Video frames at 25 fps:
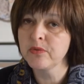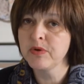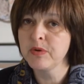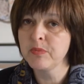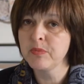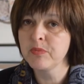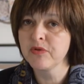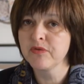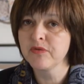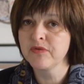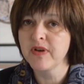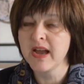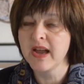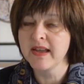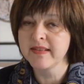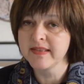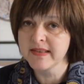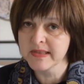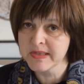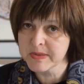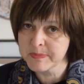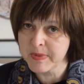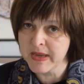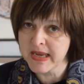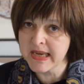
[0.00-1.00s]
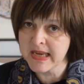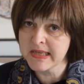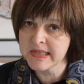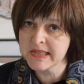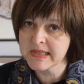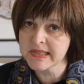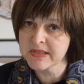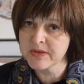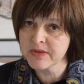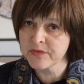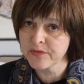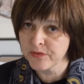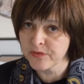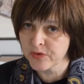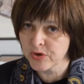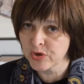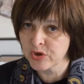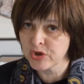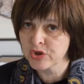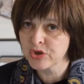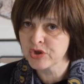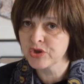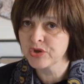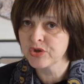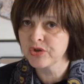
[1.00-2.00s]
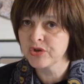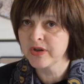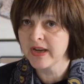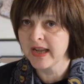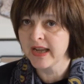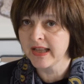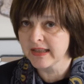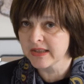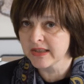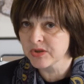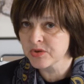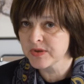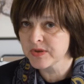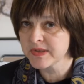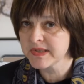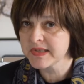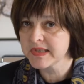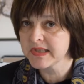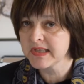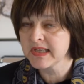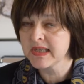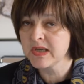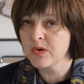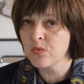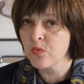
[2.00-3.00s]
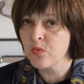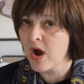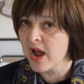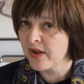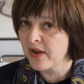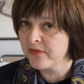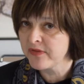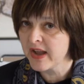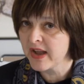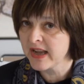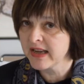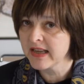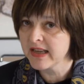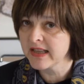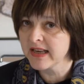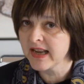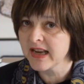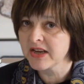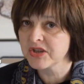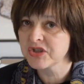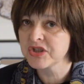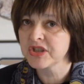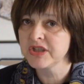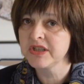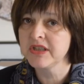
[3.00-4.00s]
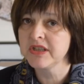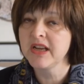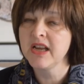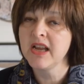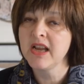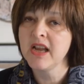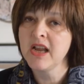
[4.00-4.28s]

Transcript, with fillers: We provide the space, the furniture, electricity, Wi-Fi connection.